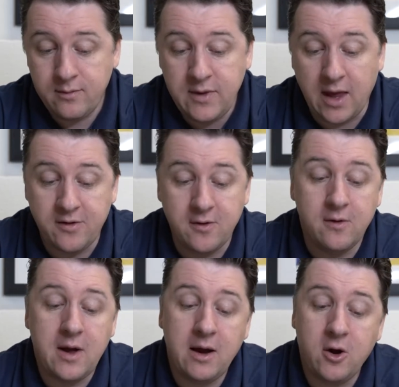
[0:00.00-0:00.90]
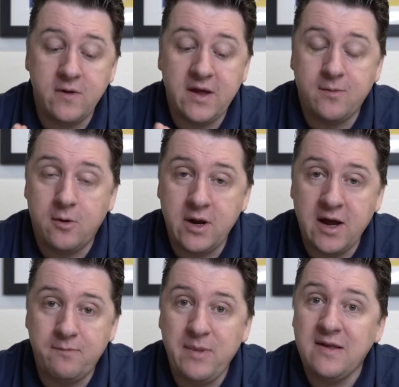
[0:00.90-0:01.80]
Yeah, so I got this one
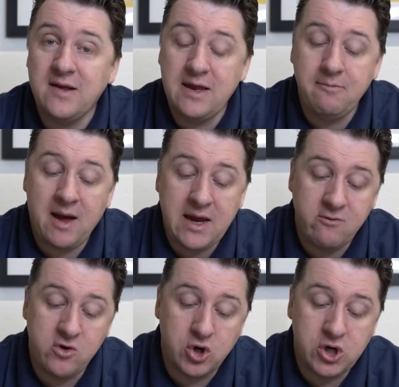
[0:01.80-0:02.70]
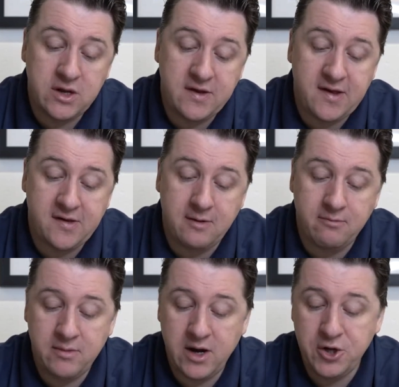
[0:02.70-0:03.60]
as basically my introduction to the
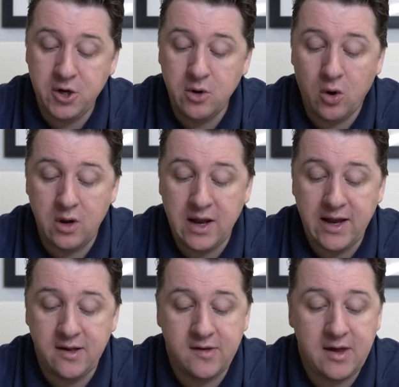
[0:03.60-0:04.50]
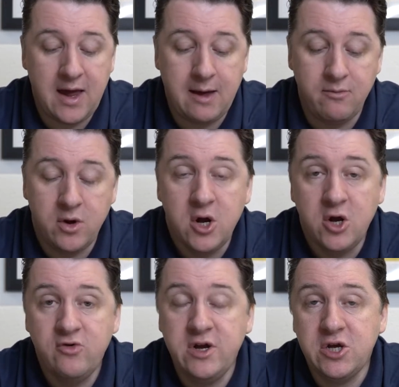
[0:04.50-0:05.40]
system. Do-it-all lens.
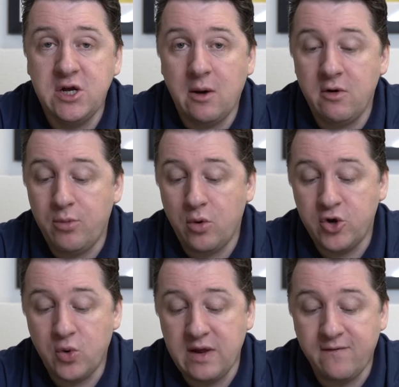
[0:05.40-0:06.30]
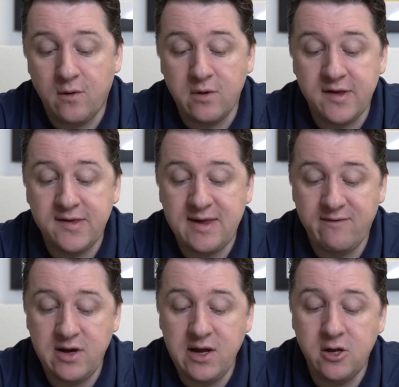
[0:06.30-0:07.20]
Traditionally, I would have bought a 24 to
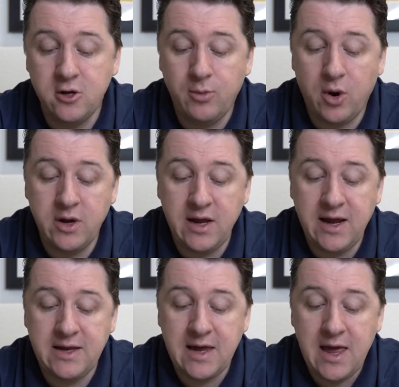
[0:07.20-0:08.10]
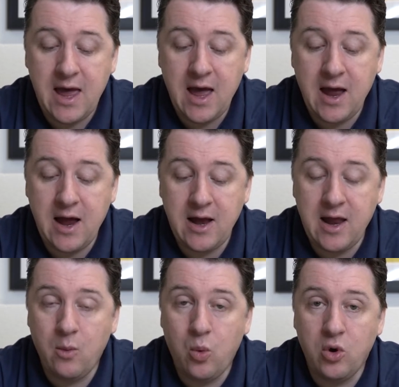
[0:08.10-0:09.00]
70 2.8, and
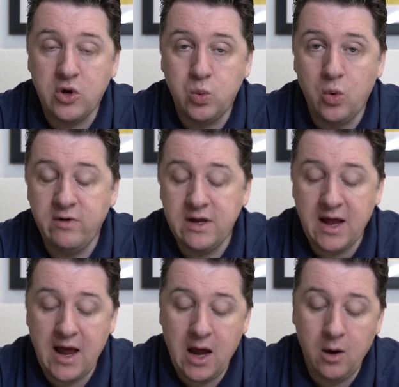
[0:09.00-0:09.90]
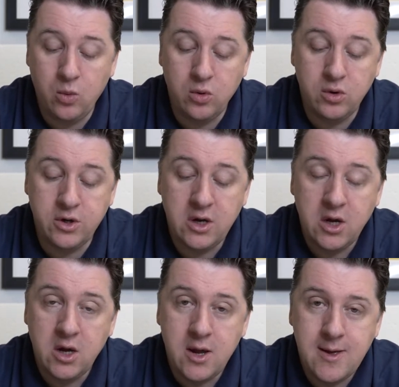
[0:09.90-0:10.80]
I was worried that I would
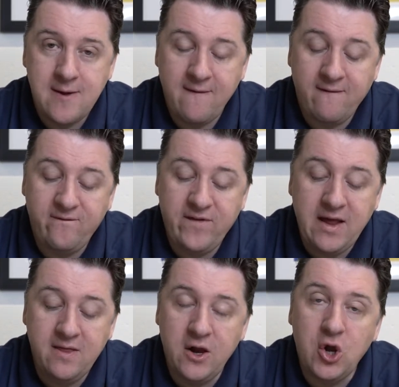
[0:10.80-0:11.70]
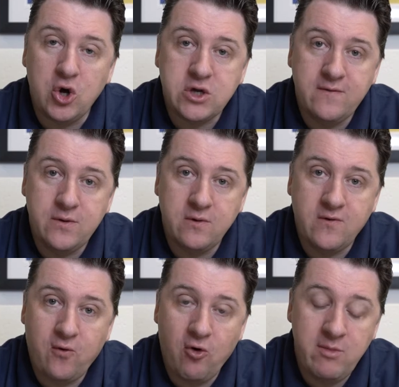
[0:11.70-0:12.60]
feel the loss of
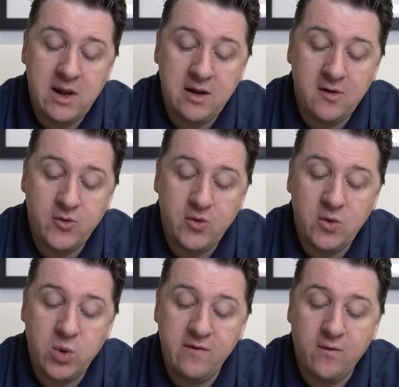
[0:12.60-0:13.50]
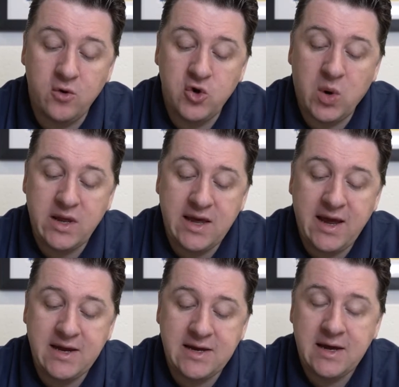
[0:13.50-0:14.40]
those 4mm between 24 and
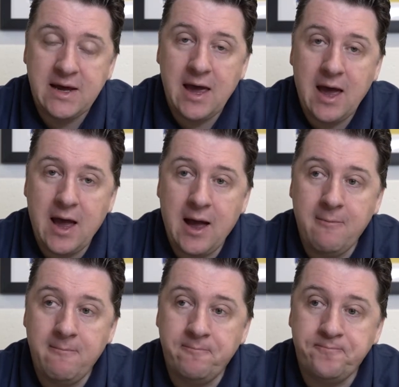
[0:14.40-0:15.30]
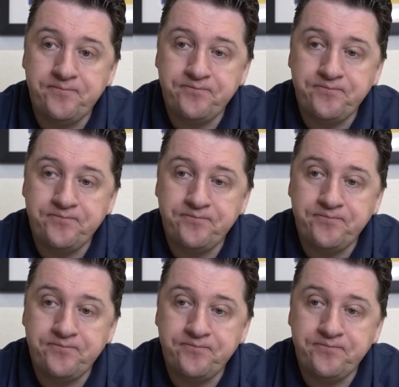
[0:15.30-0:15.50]
28, and